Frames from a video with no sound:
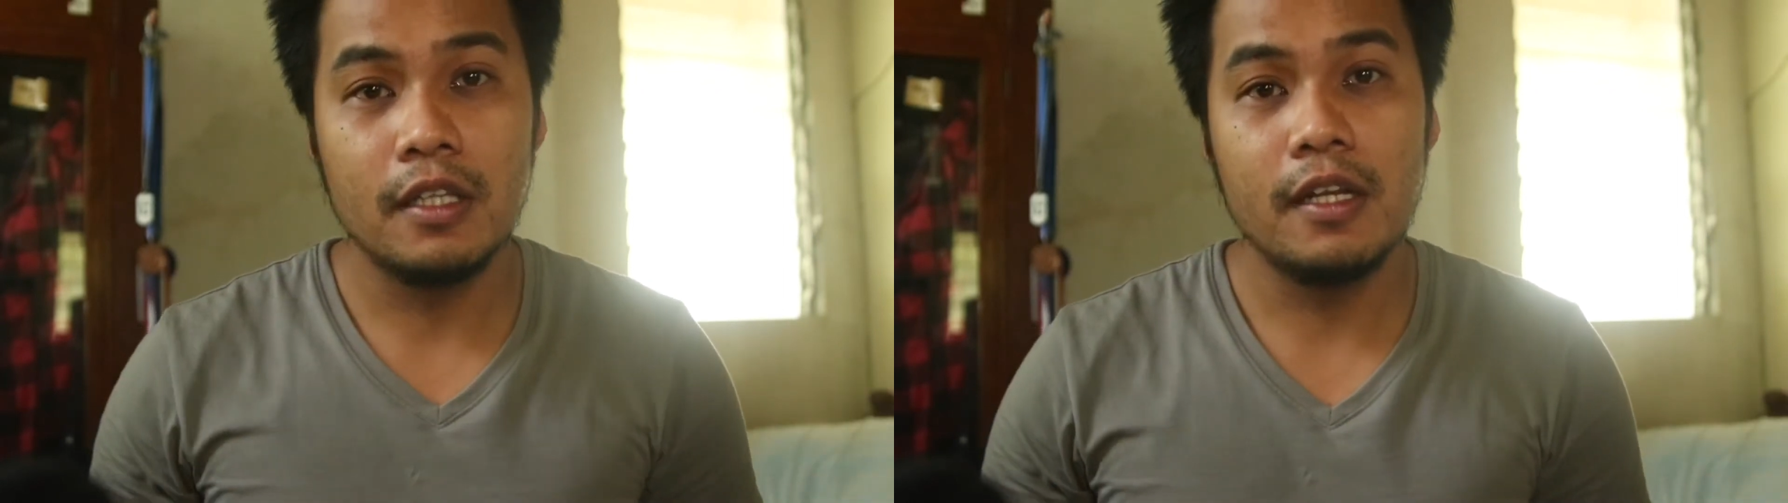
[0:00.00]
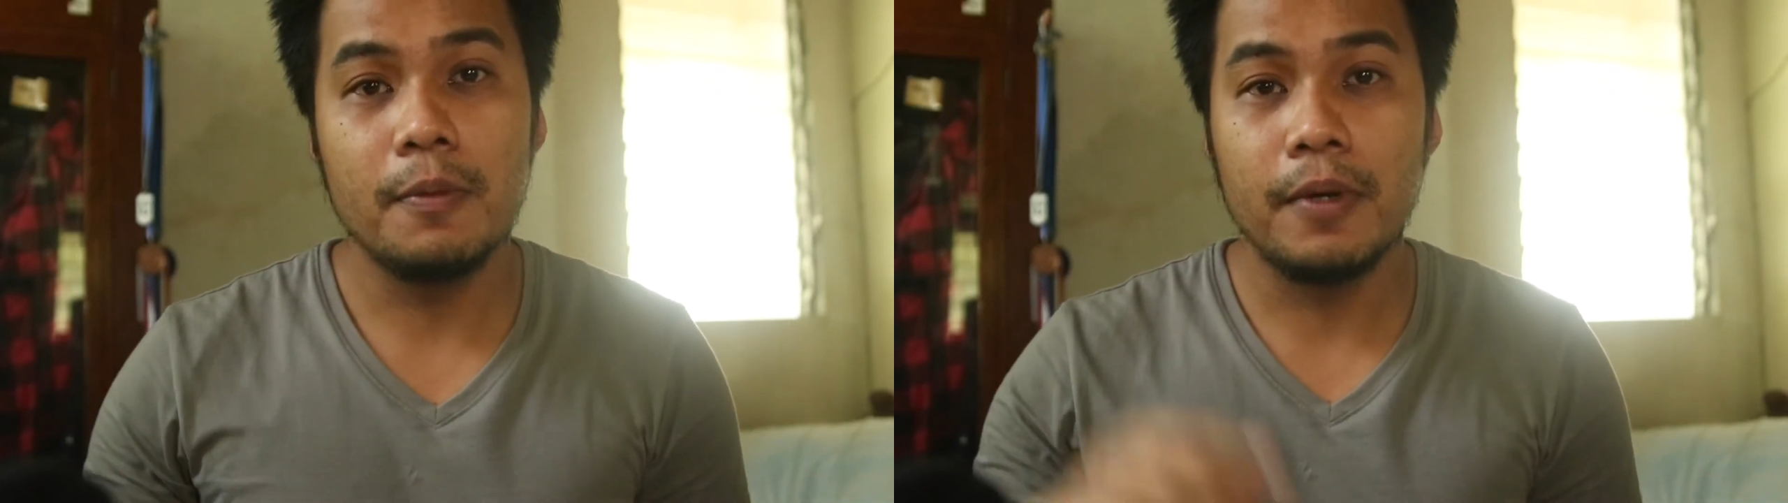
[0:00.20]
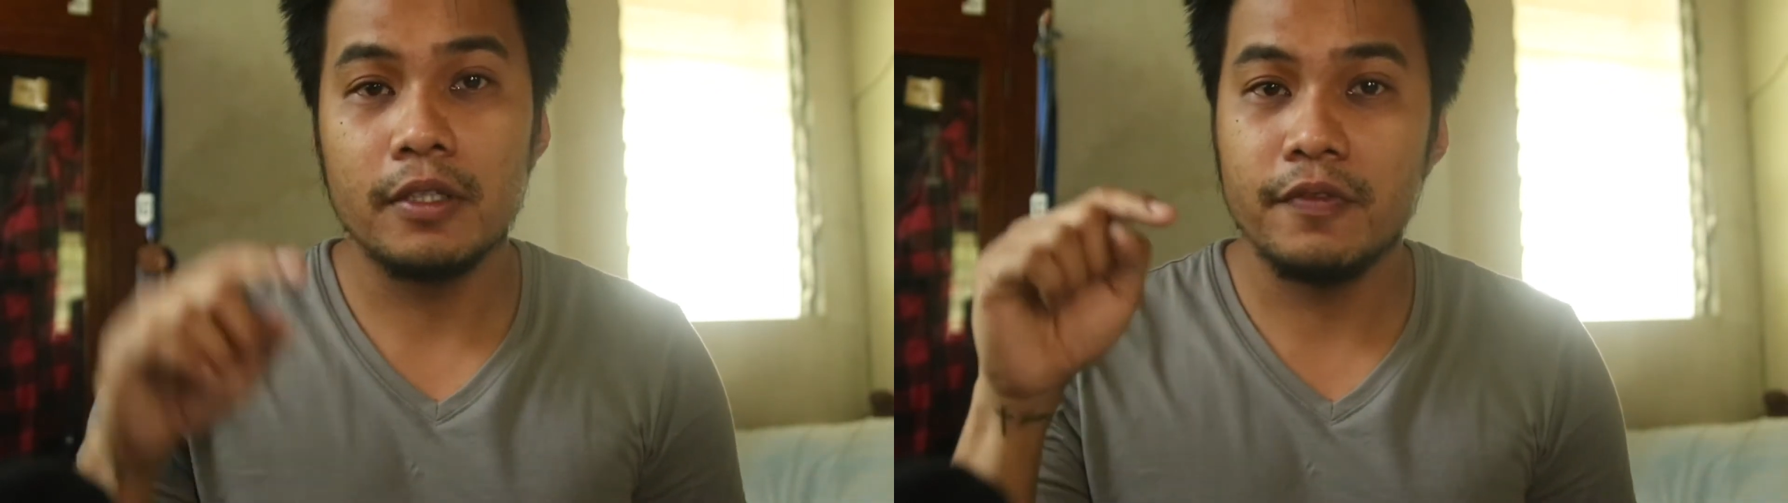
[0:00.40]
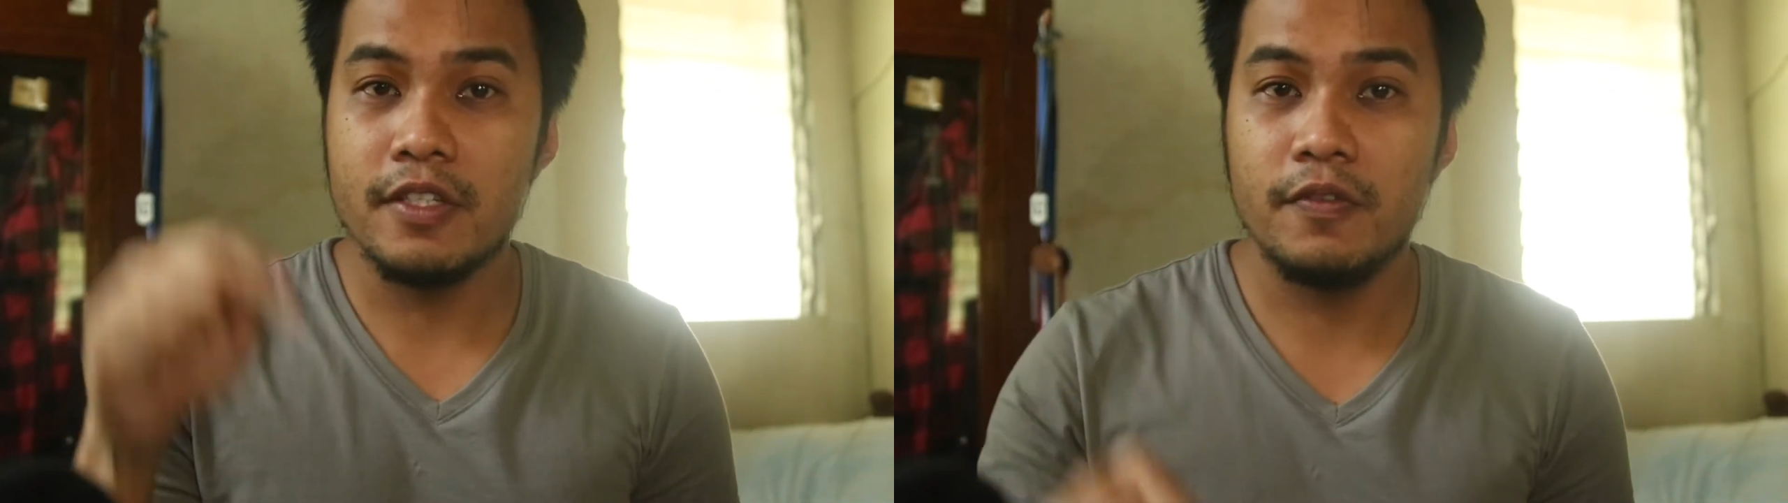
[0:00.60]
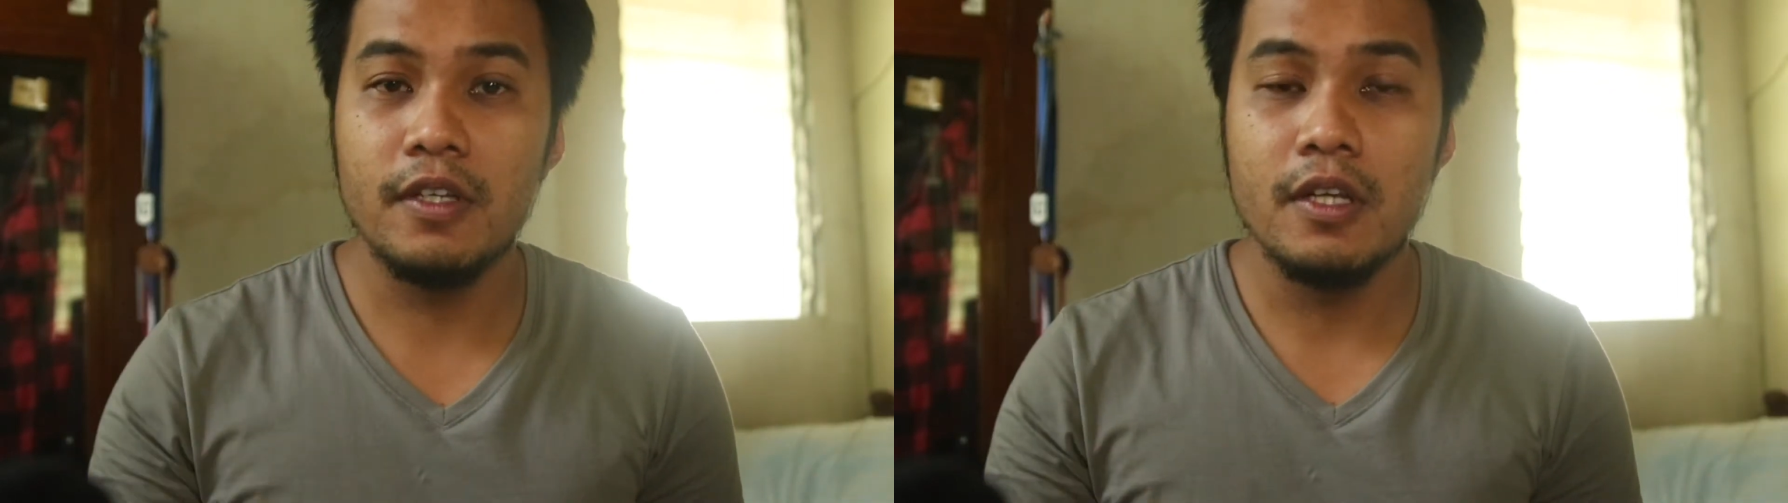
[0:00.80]
later part of
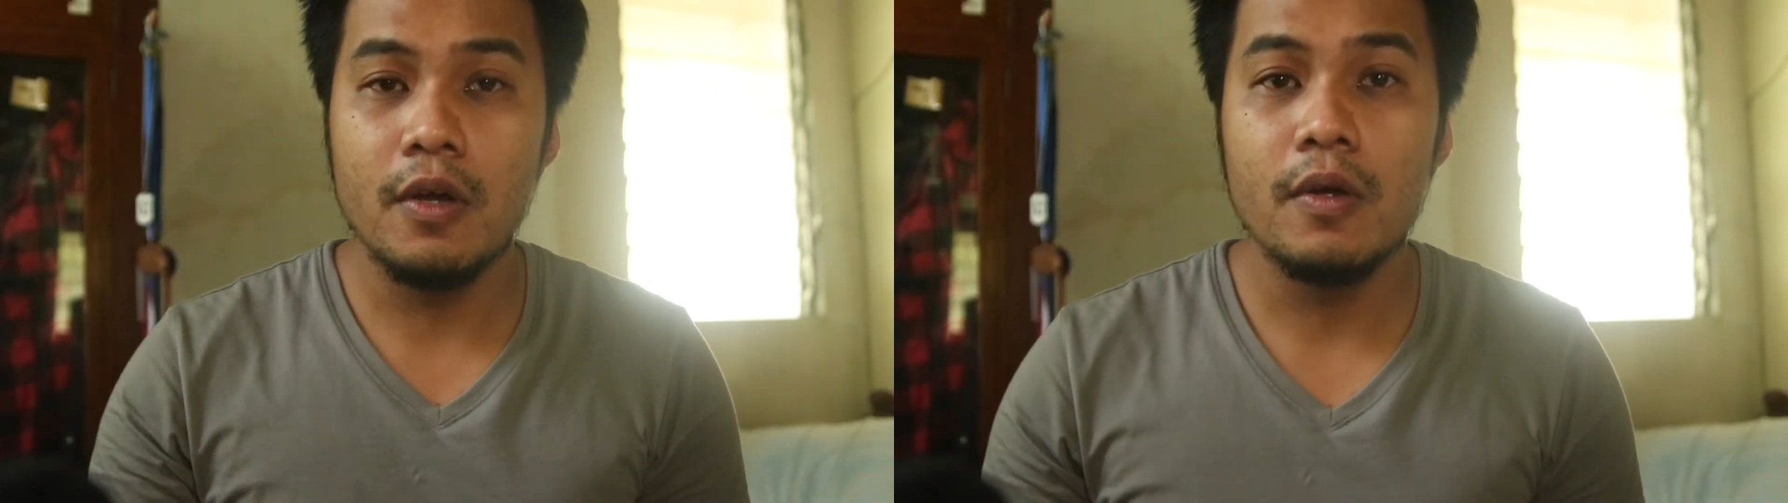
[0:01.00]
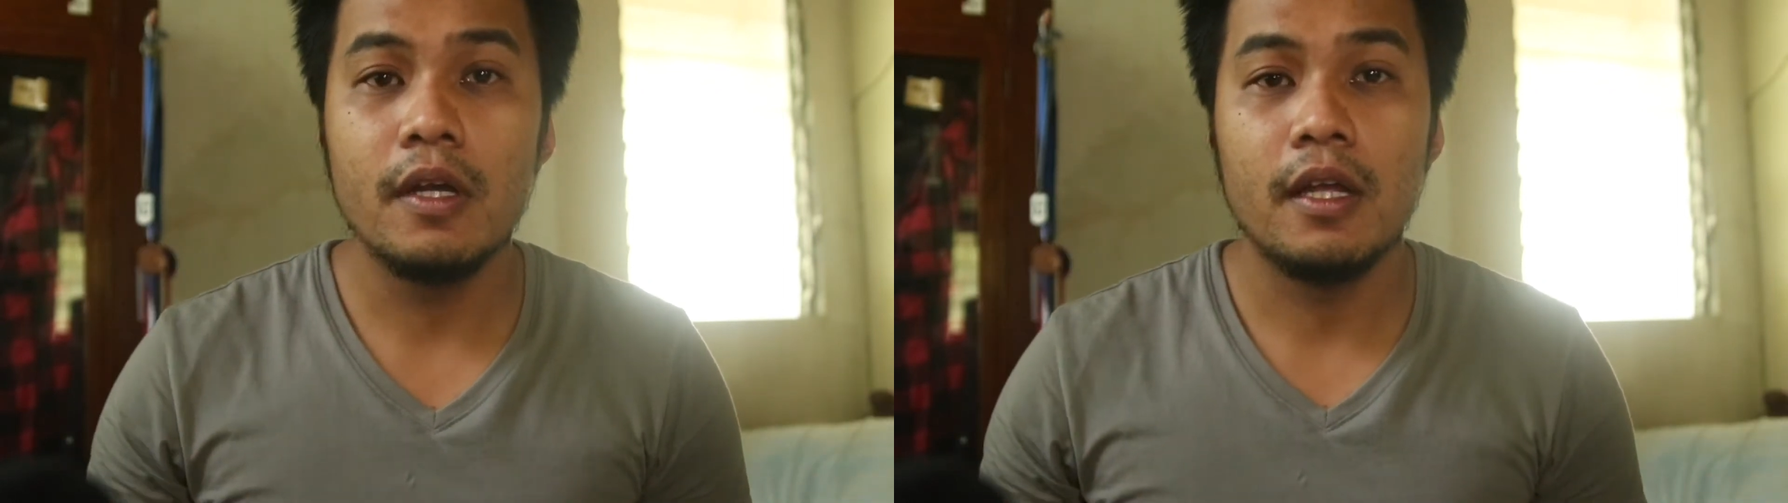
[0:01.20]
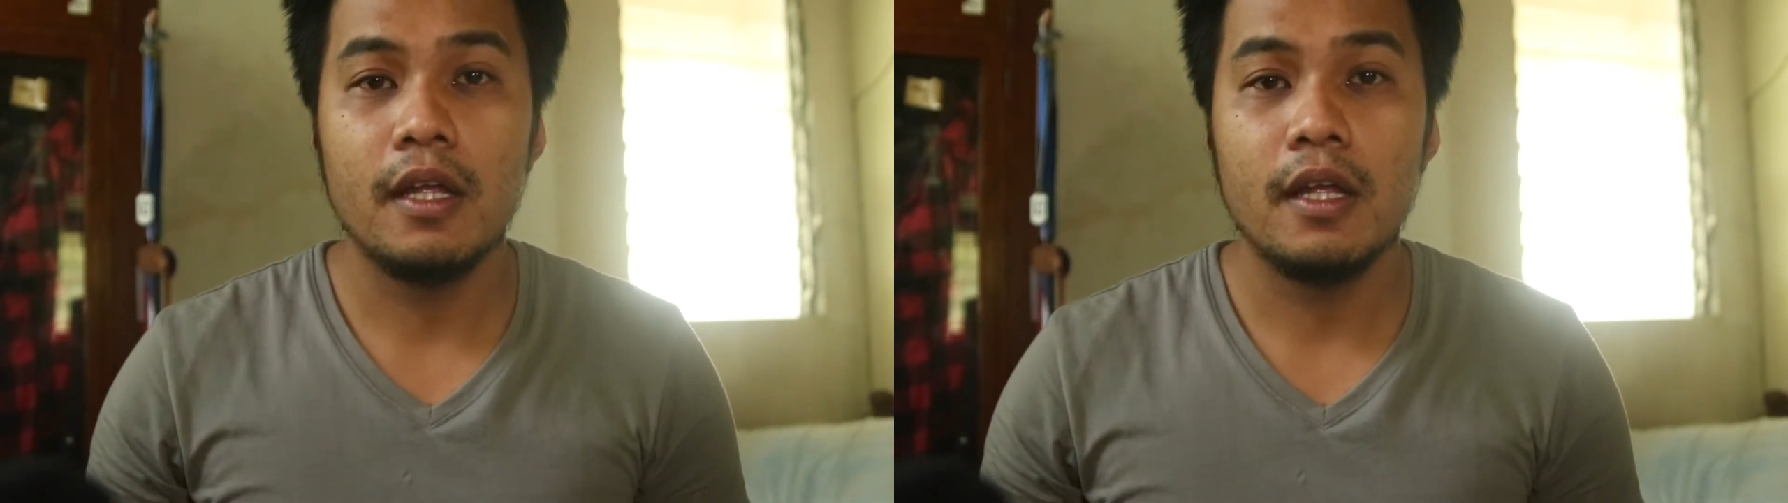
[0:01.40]
this video.